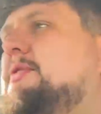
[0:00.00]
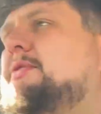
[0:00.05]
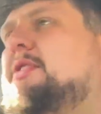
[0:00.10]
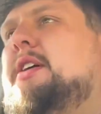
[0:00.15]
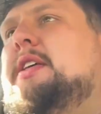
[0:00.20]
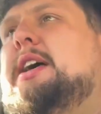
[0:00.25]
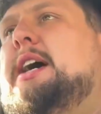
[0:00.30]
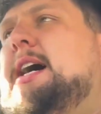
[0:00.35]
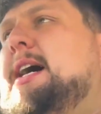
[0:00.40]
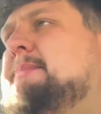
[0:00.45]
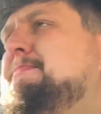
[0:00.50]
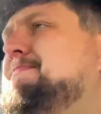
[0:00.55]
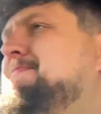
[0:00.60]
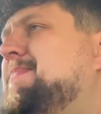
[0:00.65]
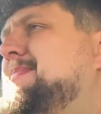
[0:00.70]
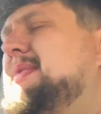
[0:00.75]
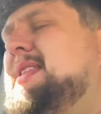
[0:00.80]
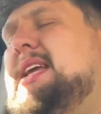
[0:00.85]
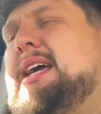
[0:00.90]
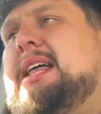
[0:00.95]
like that.
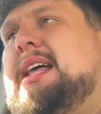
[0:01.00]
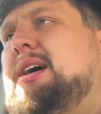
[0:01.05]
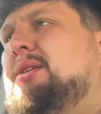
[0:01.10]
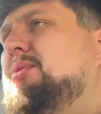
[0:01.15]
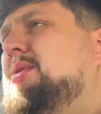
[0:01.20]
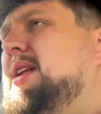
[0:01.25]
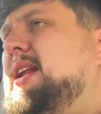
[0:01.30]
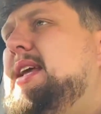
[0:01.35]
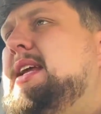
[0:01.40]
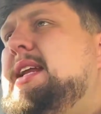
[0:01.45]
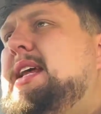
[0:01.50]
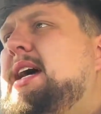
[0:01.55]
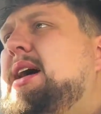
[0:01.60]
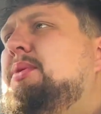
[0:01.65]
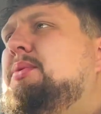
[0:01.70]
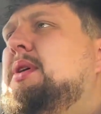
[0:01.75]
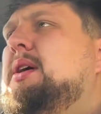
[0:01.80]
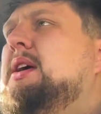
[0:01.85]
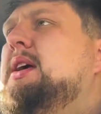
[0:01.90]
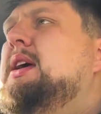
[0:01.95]
Get that all cleaned out.
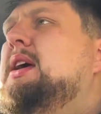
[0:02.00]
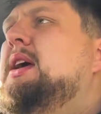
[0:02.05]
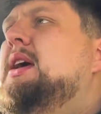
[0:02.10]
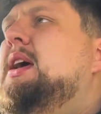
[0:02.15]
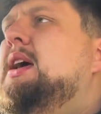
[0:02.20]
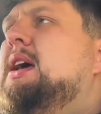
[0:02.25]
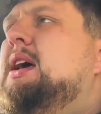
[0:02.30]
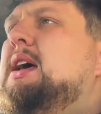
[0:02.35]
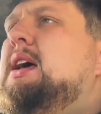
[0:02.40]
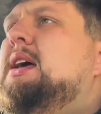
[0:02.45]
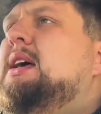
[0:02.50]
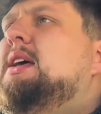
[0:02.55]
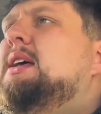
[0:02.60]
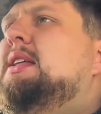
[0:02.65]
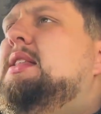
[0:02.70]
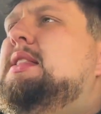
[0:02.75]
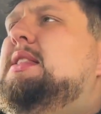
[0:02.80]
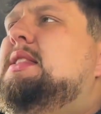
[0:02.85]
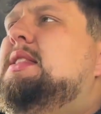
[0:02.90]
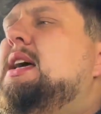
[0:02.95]

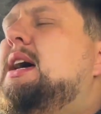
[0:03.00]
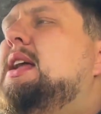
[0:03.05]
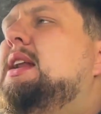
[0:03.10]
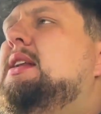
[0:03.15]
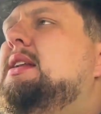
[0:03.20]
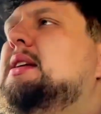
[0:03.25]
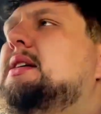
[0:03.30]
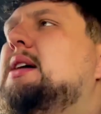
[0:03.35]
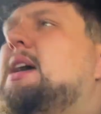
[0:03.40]
Then,